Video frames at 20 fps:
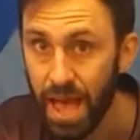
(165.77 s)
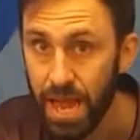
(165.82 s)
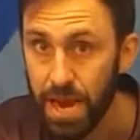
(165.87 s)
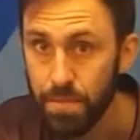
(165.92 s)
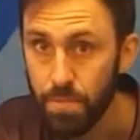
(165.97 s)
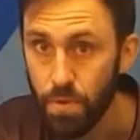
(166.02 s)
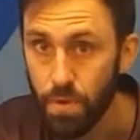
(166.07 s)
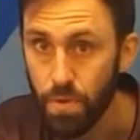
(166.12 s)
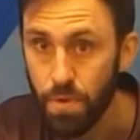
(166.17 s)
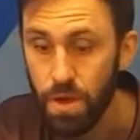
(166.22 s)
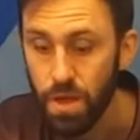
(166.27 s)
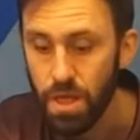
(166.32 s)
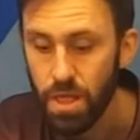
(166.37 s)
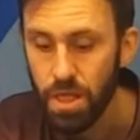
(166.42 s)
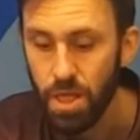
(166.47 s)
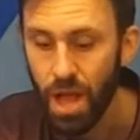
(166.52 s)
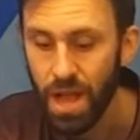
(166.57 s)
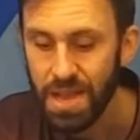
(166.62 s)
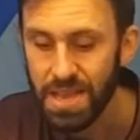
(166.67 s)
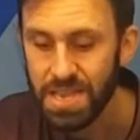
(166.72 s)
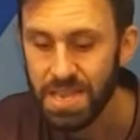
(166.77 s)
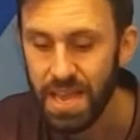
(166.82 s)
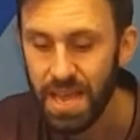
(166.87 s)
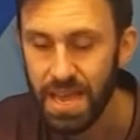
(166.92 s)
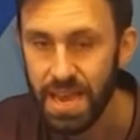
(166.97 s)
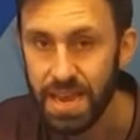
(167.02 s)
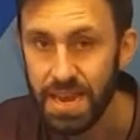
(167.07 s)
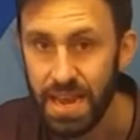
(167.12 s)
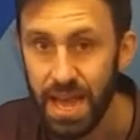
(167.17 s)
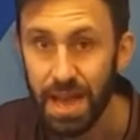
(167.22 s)
animal likes to
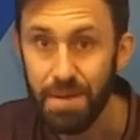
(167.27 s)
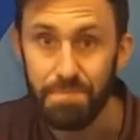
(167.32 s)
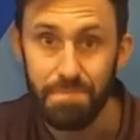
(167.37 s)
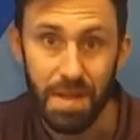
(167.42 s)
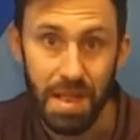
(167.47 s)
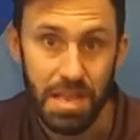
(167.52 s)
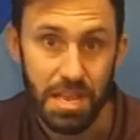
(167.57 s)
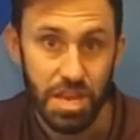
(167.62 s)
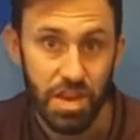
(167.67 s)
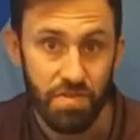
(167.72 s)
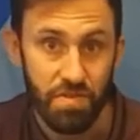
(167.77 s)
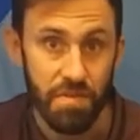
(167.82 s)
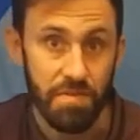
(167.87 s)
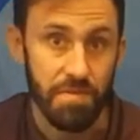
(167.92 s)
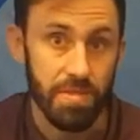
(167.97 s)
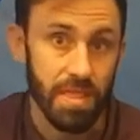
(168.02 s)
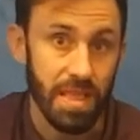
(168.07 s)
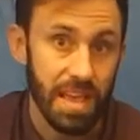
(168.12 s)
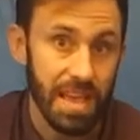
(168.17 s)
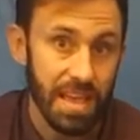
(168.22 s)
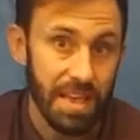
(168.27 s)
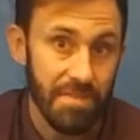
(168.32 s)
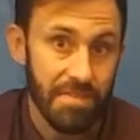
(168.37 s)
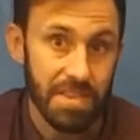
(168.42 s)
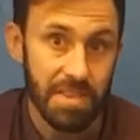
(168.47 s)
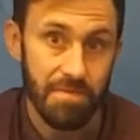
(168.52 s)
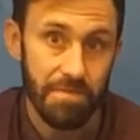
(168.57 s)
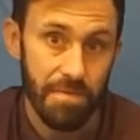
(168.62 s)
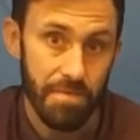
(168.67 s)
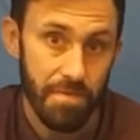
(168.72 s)
eat a mixture of leaves
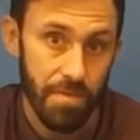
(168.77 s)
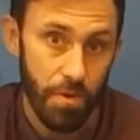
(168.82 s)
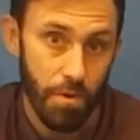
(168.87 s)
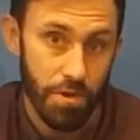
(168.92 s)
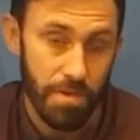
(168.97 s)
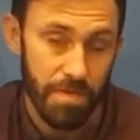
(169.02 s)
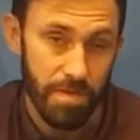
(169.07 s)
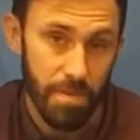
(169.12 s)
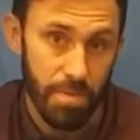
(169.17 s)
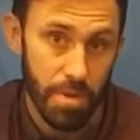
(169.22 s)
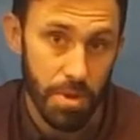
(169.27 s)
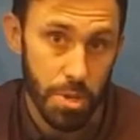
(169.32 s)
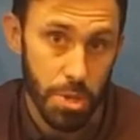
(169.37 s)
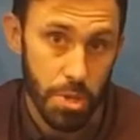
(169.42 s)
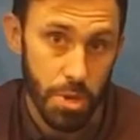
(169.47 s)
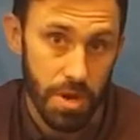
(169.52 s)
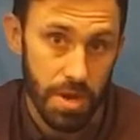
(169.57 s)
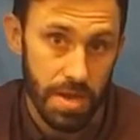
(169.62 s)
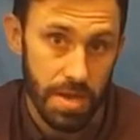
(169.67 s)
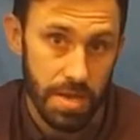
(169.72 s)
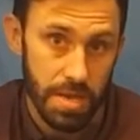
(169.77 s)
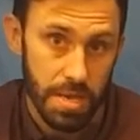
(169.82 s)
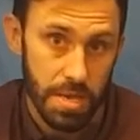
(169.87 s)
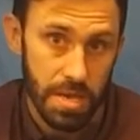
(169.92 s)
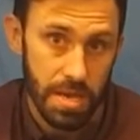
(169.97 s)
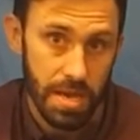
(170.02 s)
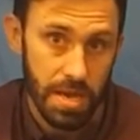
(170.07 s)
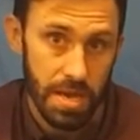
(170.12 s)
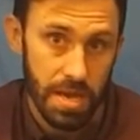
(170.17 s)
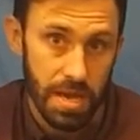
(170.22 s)
and fruits from the trees.
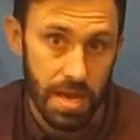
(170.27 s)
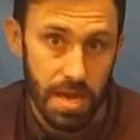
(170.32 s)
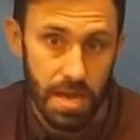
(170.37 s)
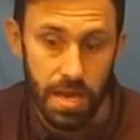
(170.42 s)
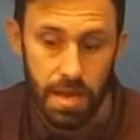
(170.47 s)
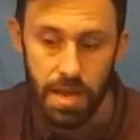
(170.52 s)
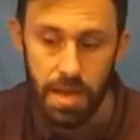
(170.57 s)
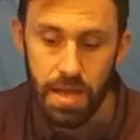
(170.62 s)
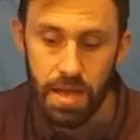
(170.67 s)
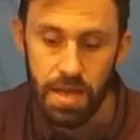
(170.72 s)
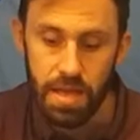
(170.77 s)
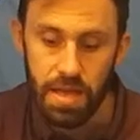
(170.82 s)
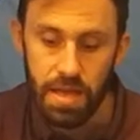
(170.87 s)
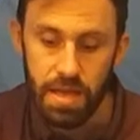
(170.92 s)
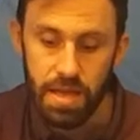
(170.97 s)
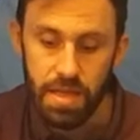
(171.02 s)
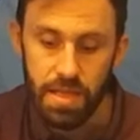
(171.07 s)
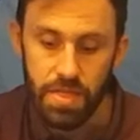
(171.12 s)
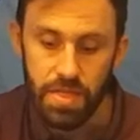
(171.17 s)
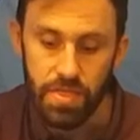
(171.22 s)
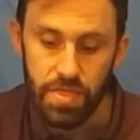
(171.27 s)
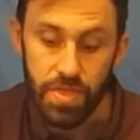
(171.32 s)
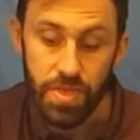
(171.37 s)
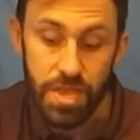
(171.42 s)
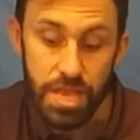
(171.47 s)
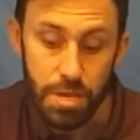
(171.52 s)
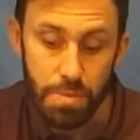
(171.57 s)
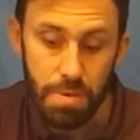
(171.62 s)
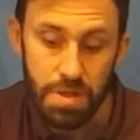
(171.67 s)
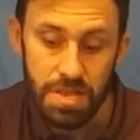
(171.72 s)

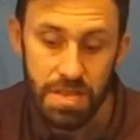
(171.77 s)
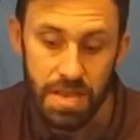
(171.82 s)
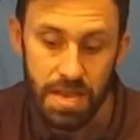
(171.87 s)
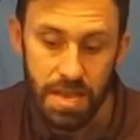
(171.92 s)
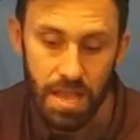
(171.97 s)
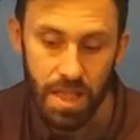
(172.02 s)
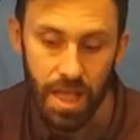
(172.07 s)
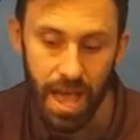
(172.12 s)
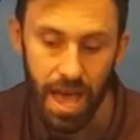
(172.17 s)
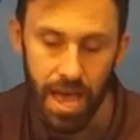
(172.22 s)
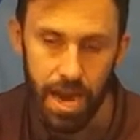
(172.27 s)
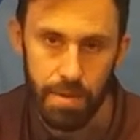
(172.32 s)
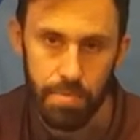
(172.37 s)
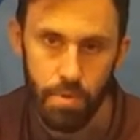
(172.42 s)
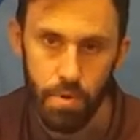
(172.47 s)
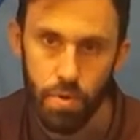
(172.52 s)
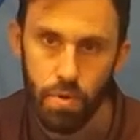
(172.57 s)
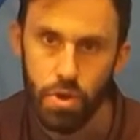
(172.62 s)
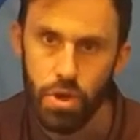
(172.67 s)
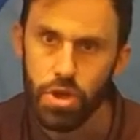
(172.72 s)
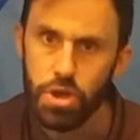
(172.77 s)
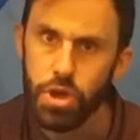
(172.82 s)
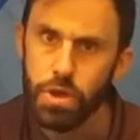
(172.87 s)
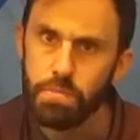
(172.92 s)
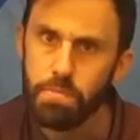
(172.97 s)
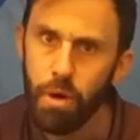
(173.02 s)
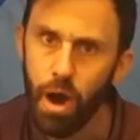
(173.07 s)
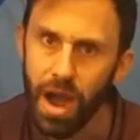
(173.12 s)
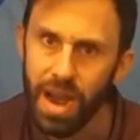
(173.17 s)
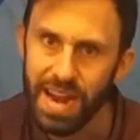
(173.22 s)
This particular animal you
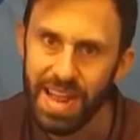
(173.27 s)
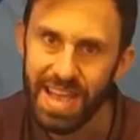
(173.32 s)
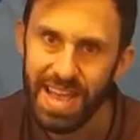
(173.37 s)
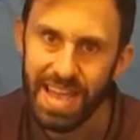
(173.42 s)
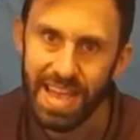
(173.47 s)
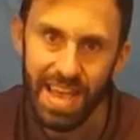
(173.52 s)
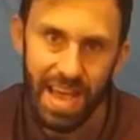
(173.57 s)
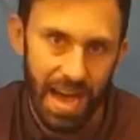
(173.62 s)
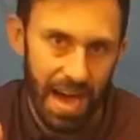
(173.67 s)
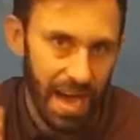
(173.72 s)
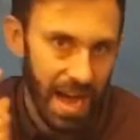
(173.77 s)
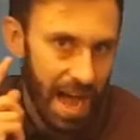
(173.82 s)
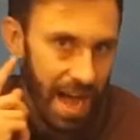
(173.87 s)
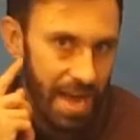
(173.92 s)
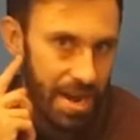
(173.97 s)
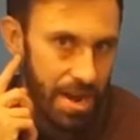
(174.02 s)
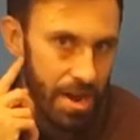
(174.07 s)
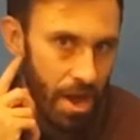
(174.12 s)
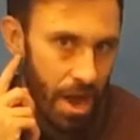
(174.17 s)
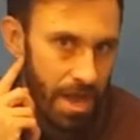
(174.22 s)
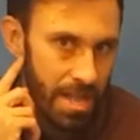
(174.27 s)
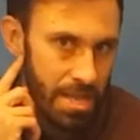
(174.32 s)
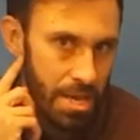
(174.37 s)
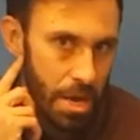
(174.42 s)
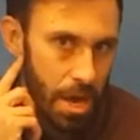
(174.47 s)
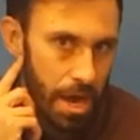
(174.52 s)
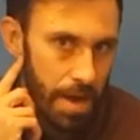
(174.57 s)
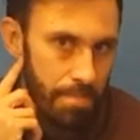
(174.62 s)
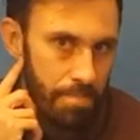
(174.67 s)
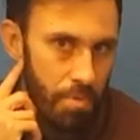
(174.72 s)
might hear at night
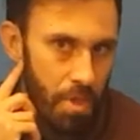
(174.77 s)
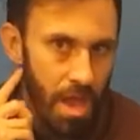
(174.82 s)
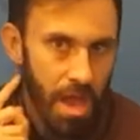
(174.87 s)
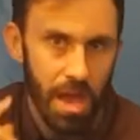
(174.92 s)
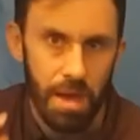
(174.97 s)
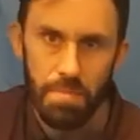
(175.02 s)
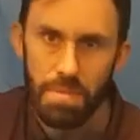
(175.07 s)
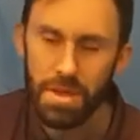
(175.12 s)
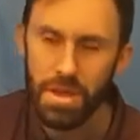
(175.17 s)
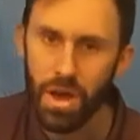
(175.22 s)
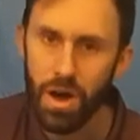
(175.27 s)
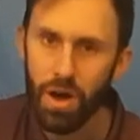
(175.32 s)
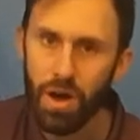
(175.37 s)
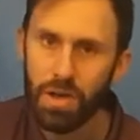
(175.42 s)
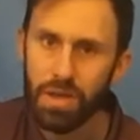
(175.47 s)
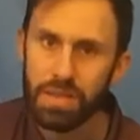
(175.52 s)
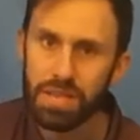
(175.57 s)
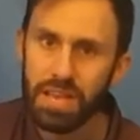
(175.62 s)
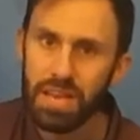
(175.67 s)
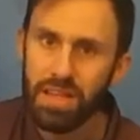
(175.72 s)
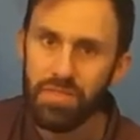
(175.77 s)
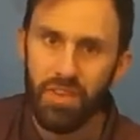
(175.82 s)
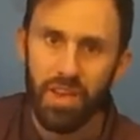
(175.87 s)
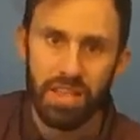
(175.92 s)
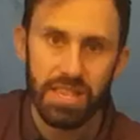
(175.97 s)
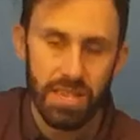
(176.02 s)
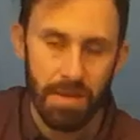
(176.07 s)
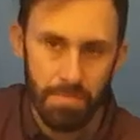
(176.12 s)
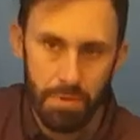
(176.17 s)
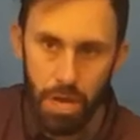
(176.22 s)
time because they
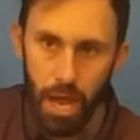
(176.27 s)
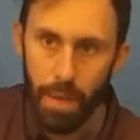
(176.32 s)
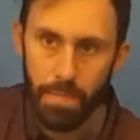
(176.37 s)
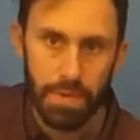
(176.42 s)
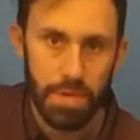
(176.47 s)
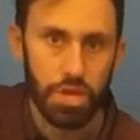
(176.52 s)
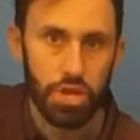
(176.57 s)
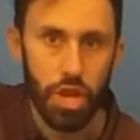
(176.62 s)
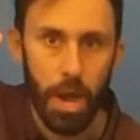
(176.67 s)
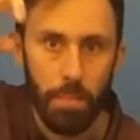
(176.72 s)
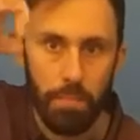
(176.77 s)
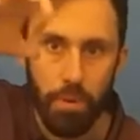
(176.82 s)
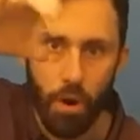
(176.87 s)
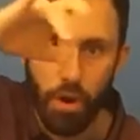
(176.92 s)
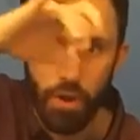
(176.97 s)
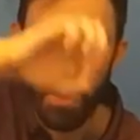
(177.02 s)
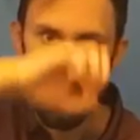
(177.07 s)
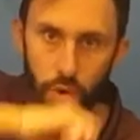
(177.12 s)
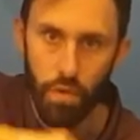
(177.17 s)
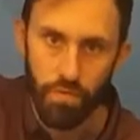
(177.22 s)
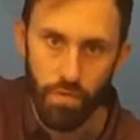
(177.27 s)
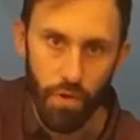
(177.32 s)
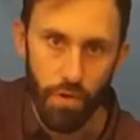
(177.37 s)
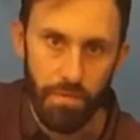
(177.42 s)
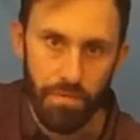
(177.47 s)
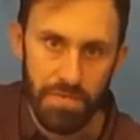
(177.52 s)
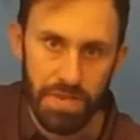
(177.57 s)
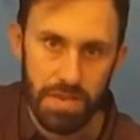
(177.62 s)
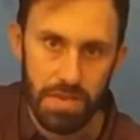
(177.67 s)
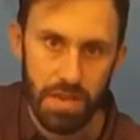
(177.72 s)
sometimes jump on your
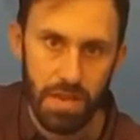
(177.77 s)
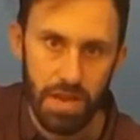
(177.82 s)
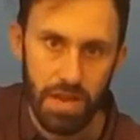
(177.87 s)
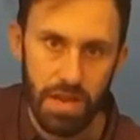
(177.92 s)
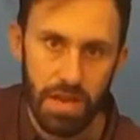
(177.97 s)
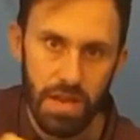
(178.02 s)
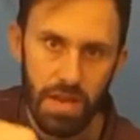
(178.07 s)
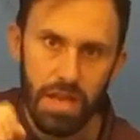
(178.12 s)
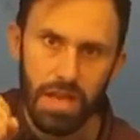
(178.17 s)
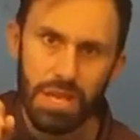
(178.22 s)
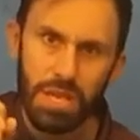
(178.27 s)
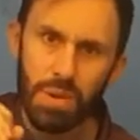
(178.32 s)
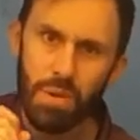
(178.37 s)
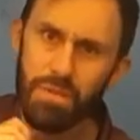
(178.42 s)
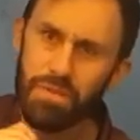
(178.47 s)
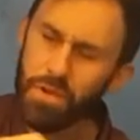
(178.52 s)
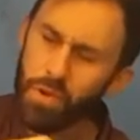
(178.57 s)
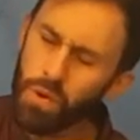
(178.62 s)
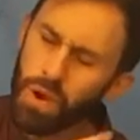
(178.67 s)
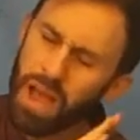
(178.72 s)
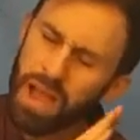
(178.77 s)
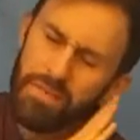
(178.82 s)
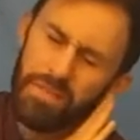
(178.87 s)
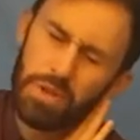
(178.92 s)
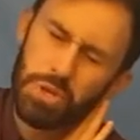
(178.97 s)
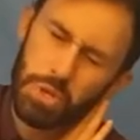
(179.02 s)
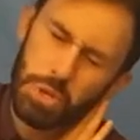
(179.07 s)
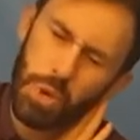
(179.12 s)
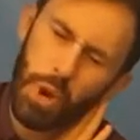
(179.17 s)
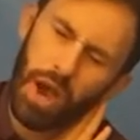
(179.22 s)
roofs. So if you're ever
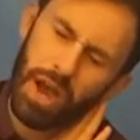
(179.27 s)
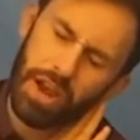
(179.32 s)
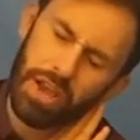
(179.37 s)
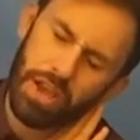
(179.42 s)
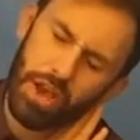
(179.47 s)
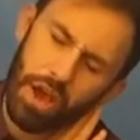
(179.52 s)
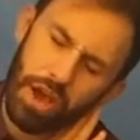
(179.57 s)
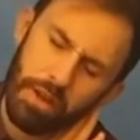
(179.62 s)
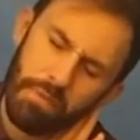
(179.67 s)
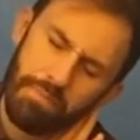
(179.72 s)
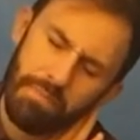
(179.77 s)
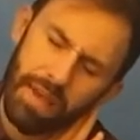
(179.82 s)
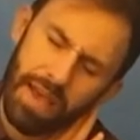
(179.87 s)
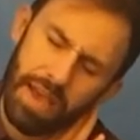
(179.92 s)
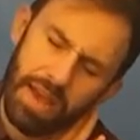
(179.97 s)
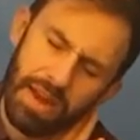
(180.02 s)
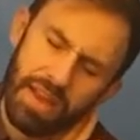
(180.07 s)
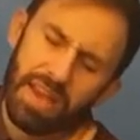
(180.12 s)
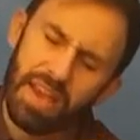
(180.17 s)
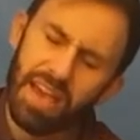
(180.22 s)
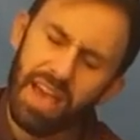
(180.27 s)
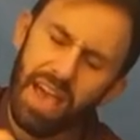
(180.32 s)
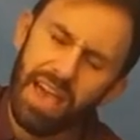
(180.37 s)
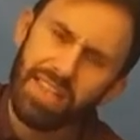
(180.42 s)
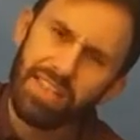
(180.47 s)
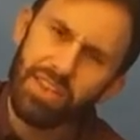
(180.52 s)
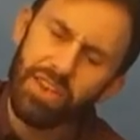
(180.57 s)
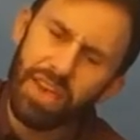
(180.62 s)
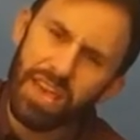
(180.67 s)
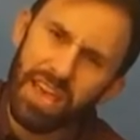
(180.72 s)
trying to go to bed and
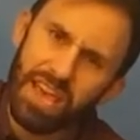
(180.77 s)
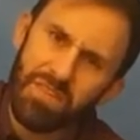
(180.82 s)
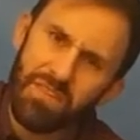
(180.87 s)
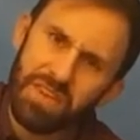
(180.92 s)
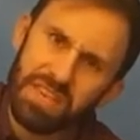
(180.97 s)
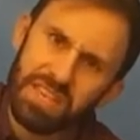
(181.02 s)
you hear a